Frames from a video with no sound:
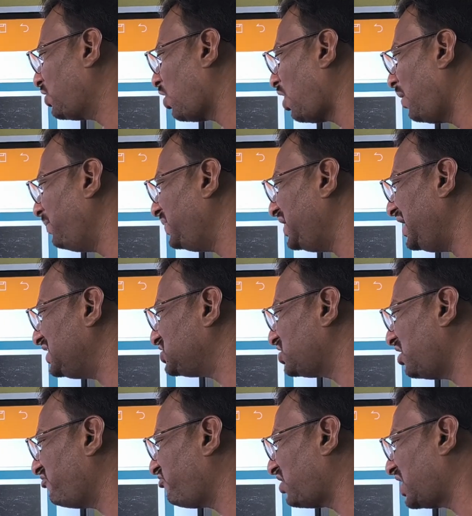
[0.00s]
combination
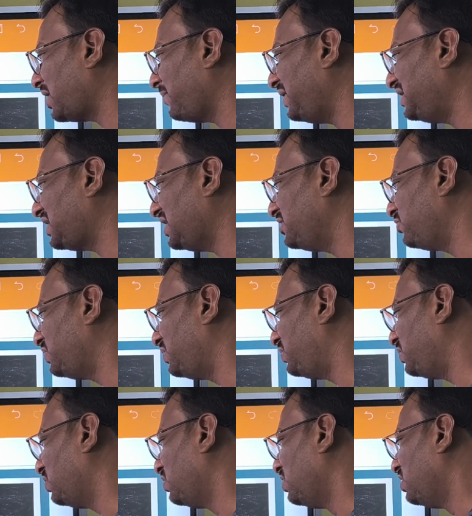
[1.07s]
of fundamental
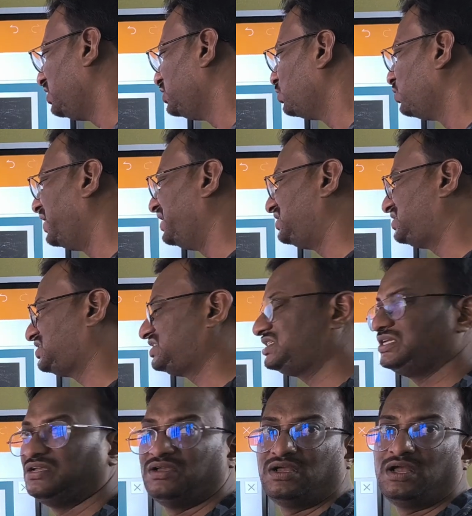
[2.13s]
units.
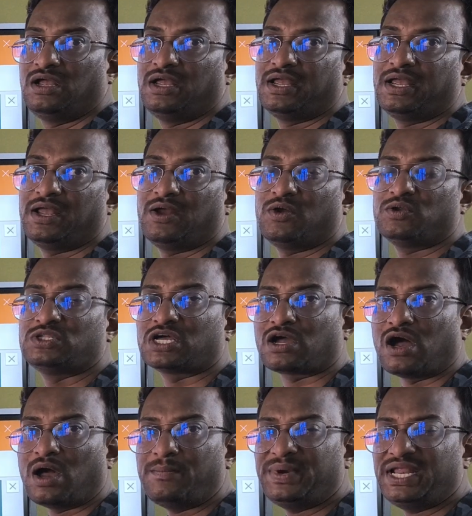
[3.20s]
The
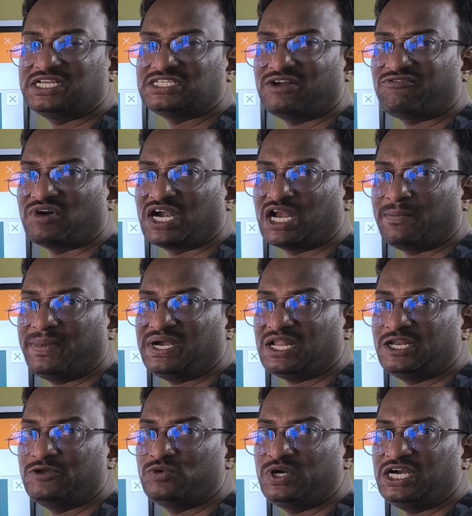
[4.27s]
combination of fundamental
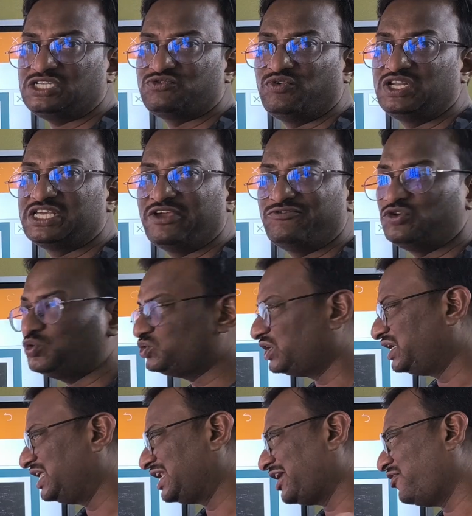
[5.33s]
units will give you the
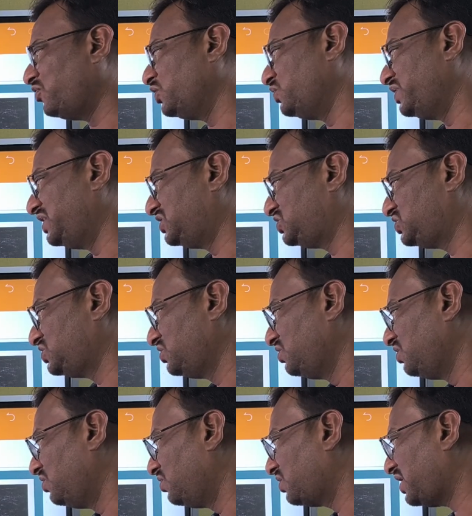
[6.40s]
derived units.
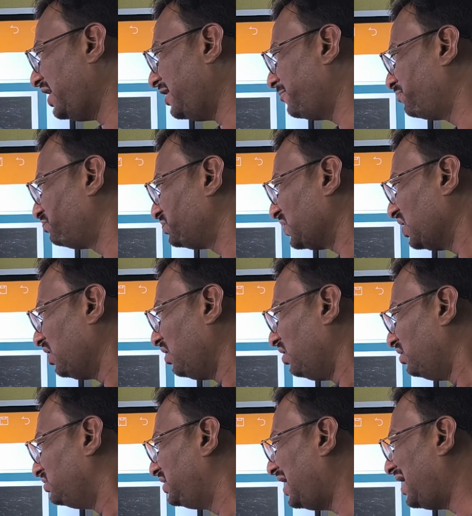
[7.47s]
Okay,
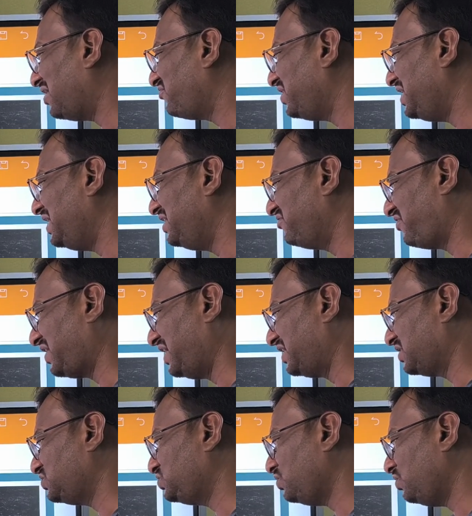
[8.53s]
they are very different.
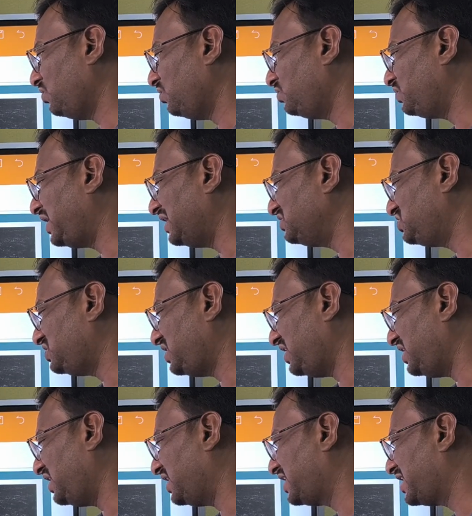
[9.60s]
So
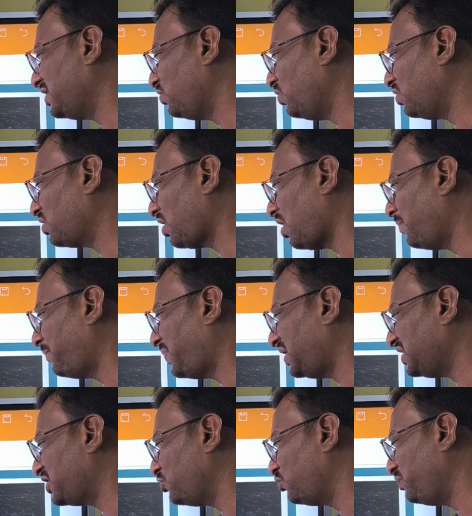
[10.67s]
density, kilogram per
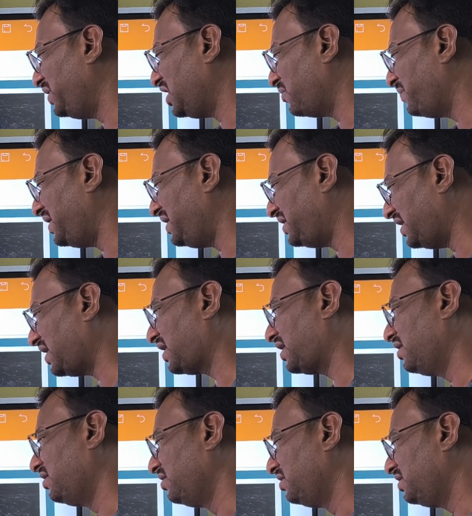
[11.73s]
cubic meter.
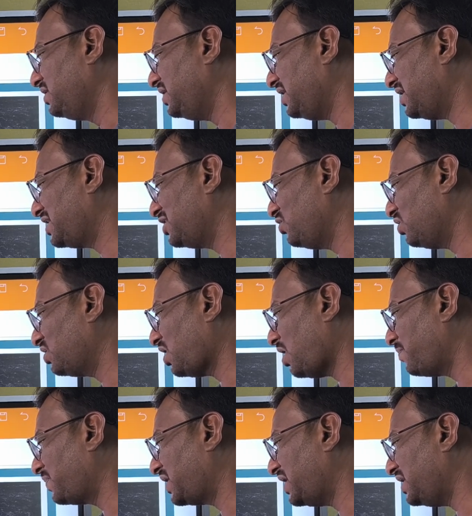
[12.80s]
Here
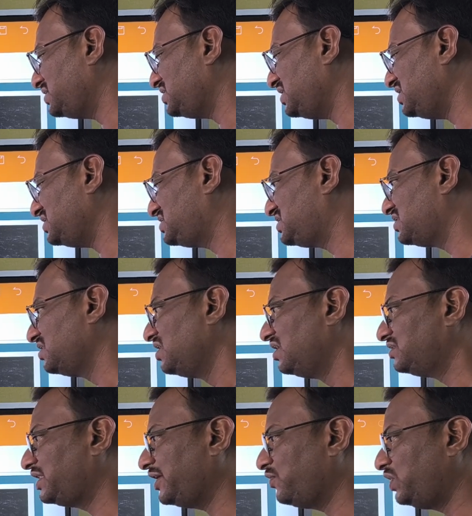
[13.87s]
kilogram, kg is
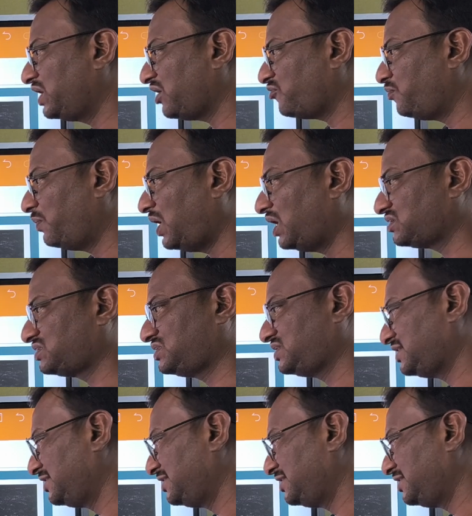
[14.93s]
the unit of mass